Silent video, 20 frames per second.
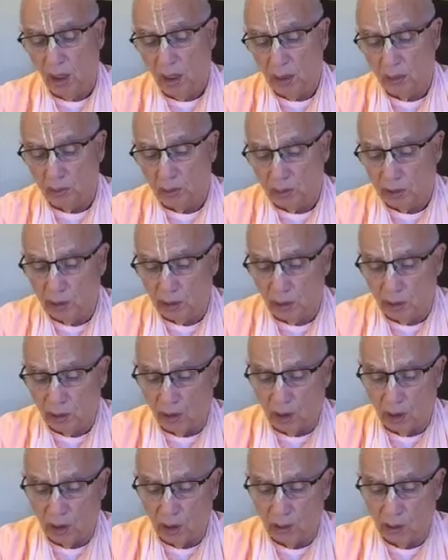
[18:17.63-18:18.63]

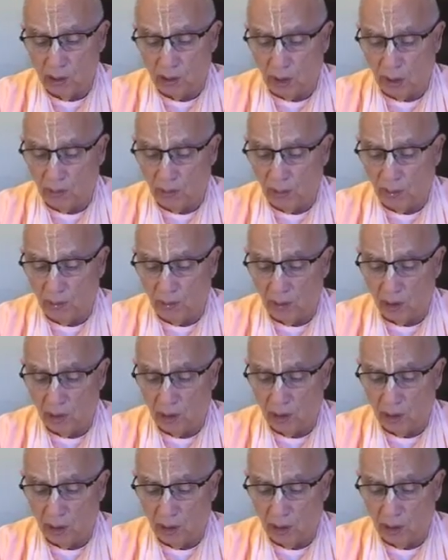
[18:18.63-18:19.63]
Krishnadas
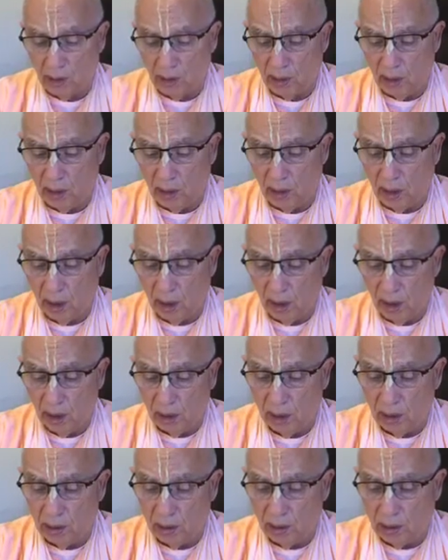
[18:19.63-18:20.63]
Abhimane
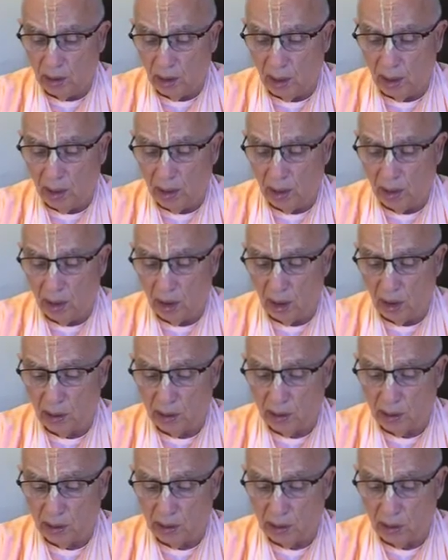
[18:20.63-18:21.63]

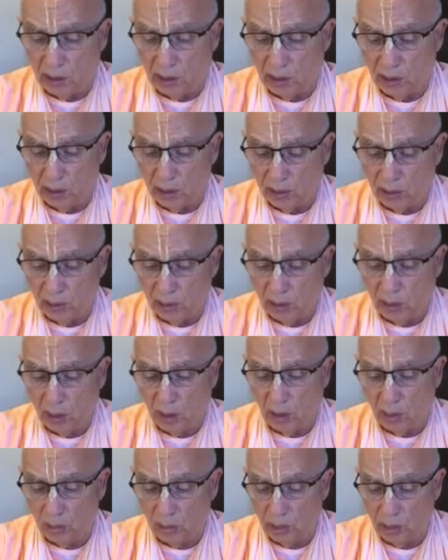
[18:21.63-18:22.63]
Jayananda Sindhu
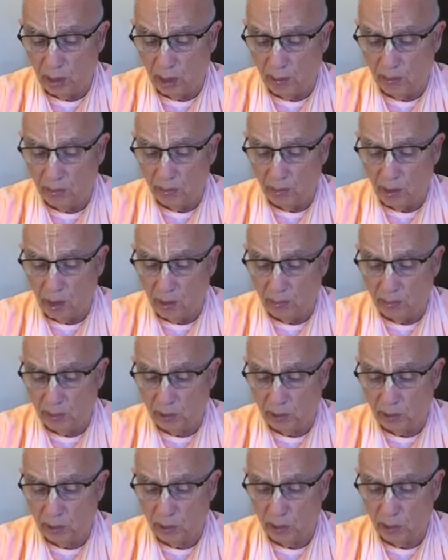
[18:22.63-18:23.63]
Koti Brahma
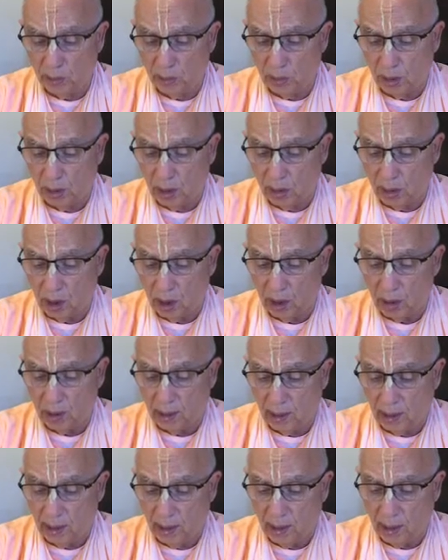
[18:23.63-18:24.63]
Sukha
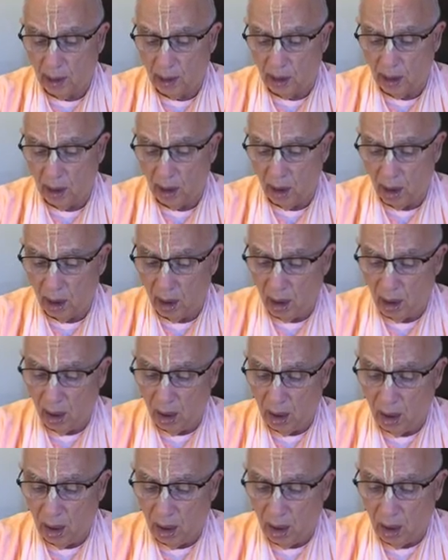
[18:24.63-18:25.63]
Nahi.
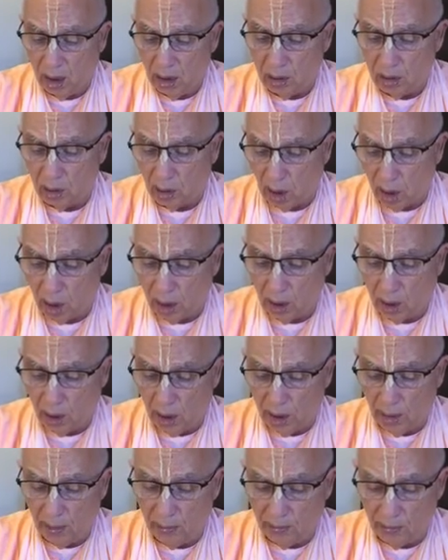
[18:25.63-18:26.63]
Tara
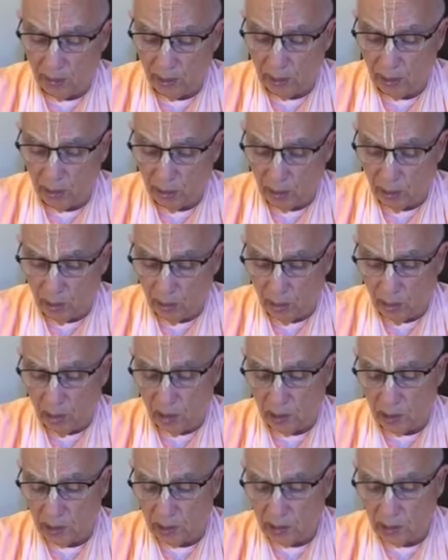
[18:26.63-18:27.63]
Ek Bindu, the
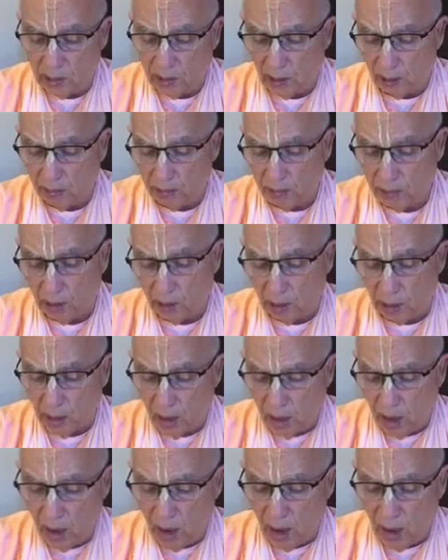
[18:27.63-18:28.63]
conception
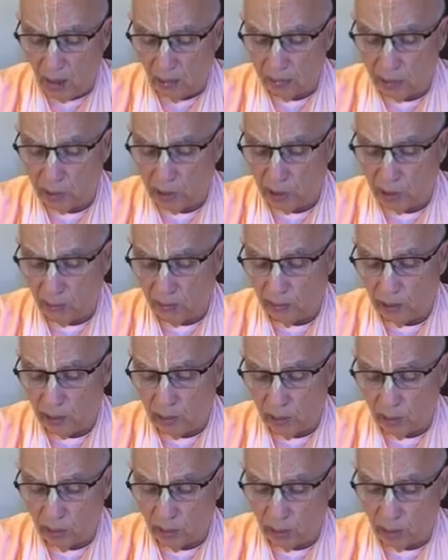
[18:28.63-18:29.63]
of
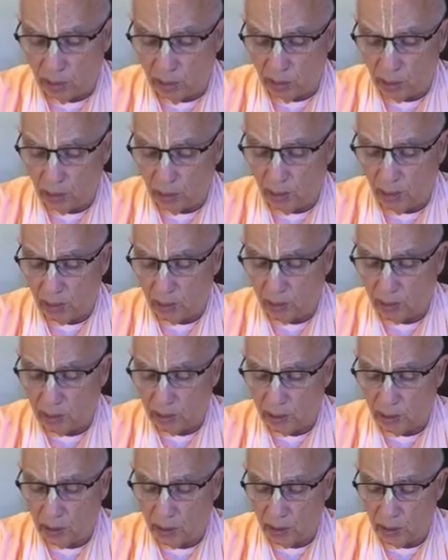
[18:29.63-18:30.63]
servitude to Sri
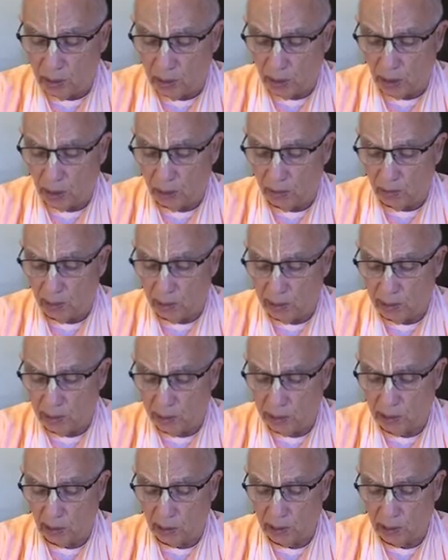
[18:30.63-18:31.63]
Krishna generates
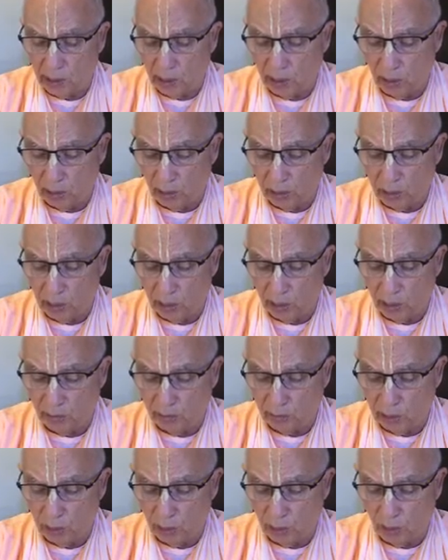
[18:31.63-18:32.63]
such an ocean of
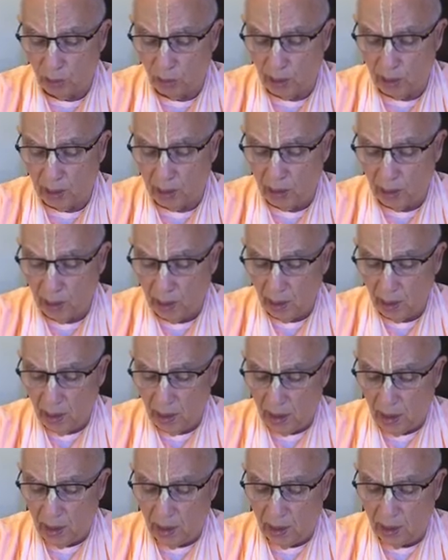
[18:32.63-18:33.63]
joy
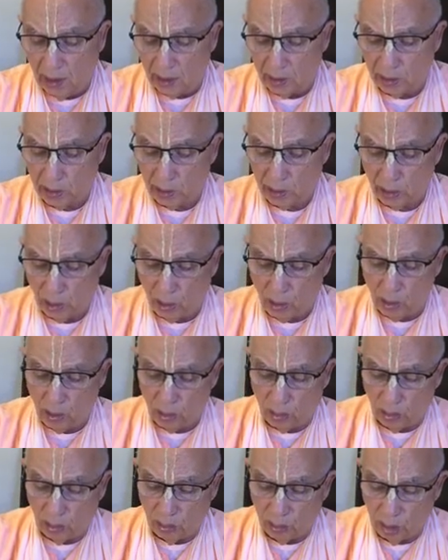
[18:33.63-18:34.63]
in the
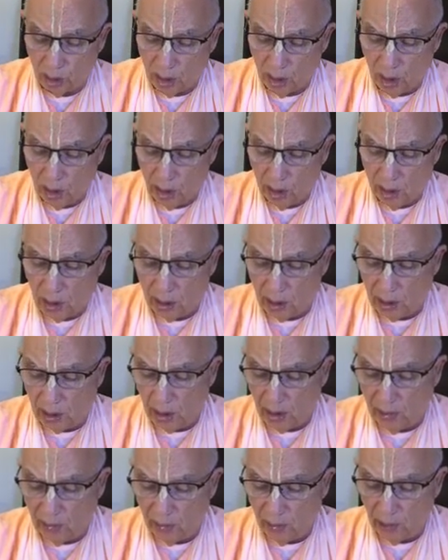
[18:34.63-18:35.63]
soul that
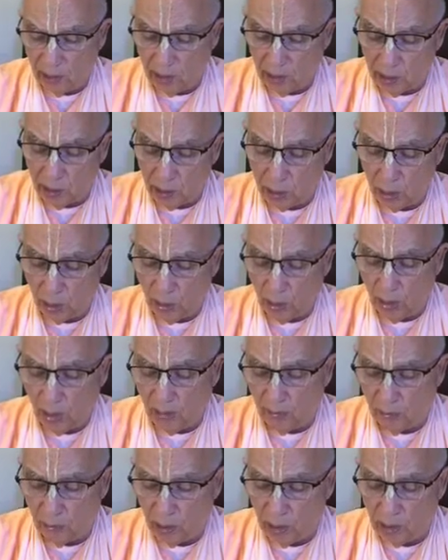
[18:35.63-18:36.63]
even the joy
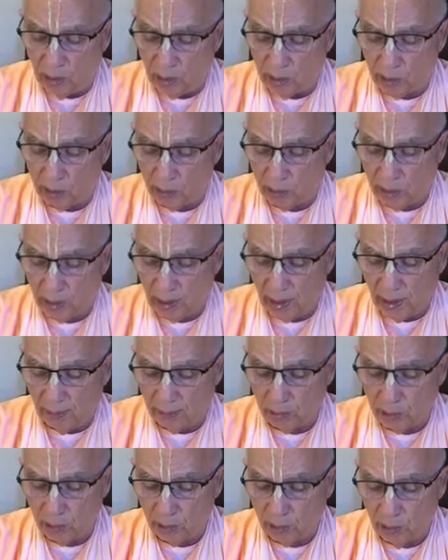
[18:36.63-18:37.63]
of oneness with the
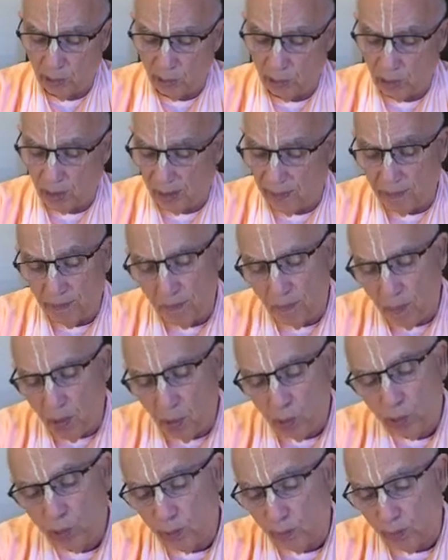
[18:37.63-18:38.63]
Absolute, if
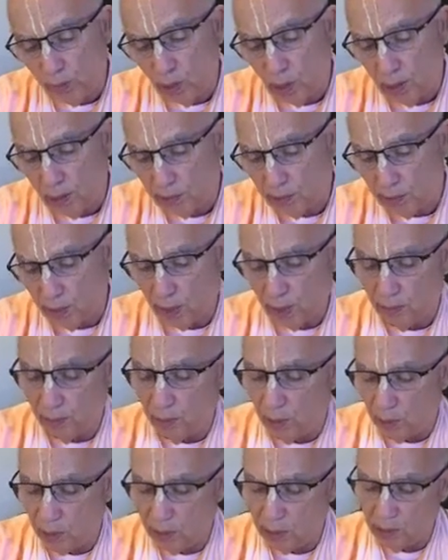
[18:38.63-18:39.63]
multiplied 10
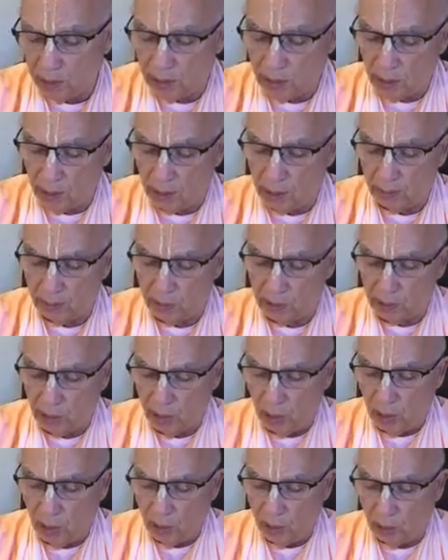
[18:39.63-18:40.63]
million times,
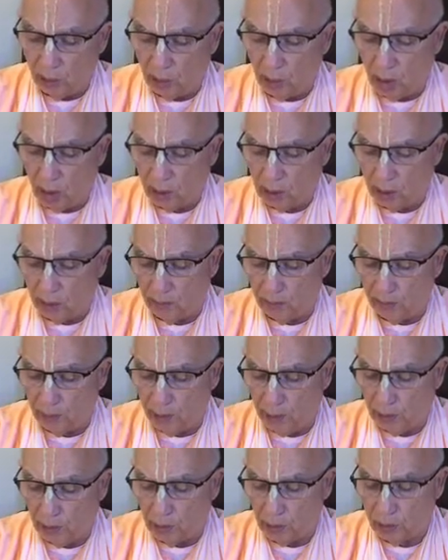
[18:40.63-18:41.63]
could not
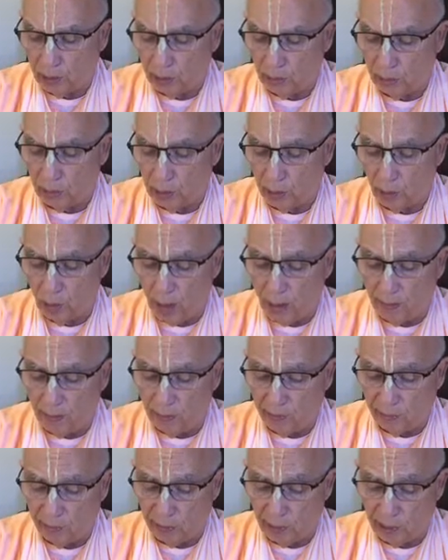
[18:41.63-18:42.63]
compare to a drop
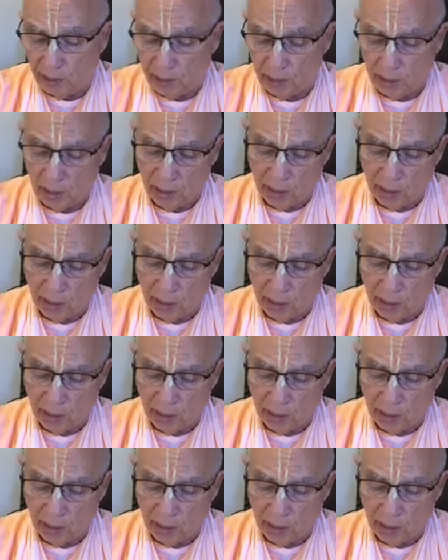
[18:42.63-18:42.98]
of it.